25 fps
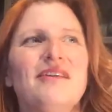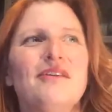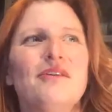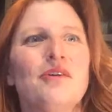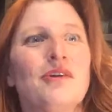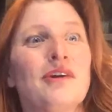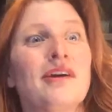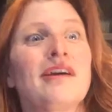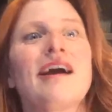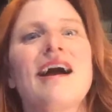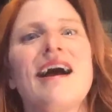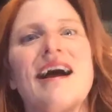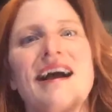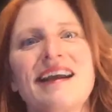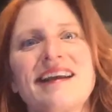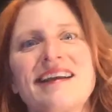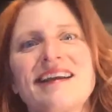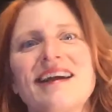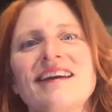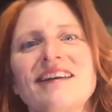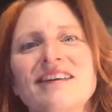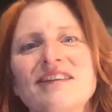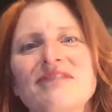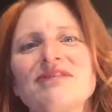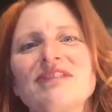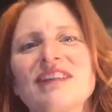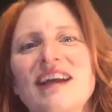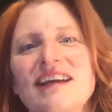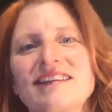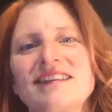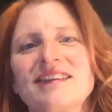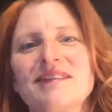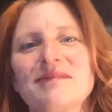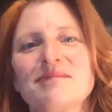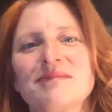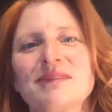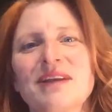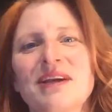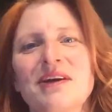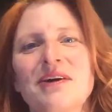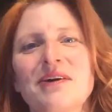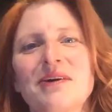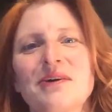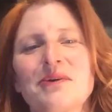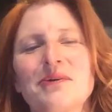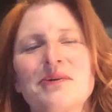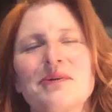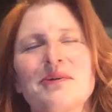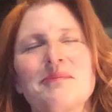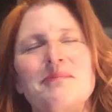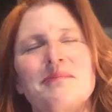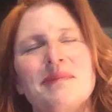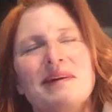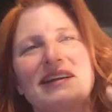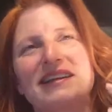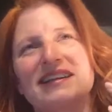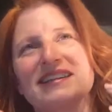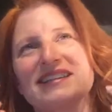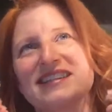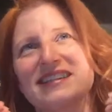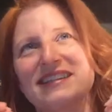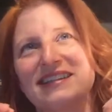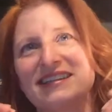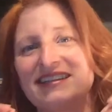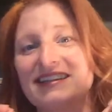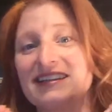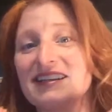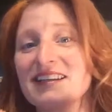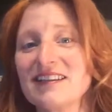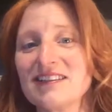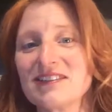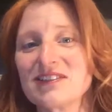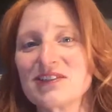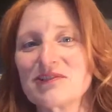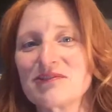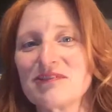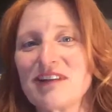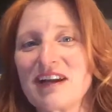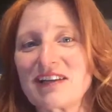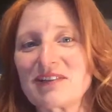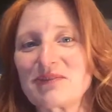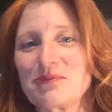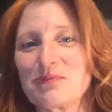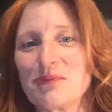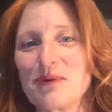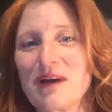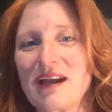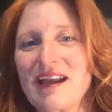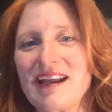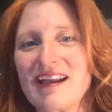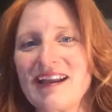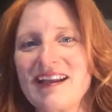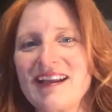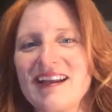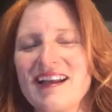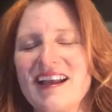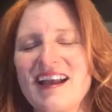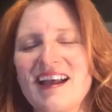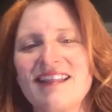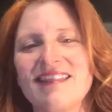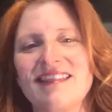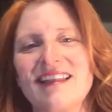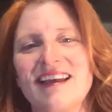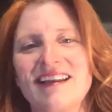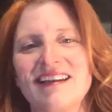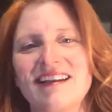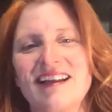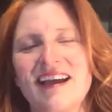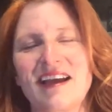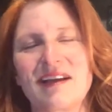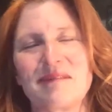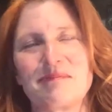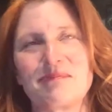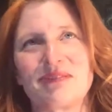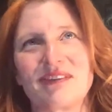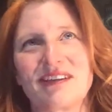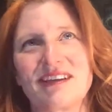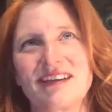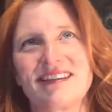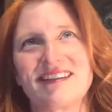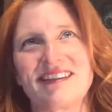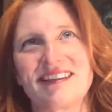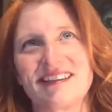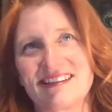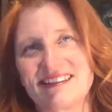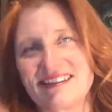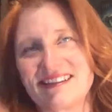or I kind of let them know, but it's in an indirect way. And then I play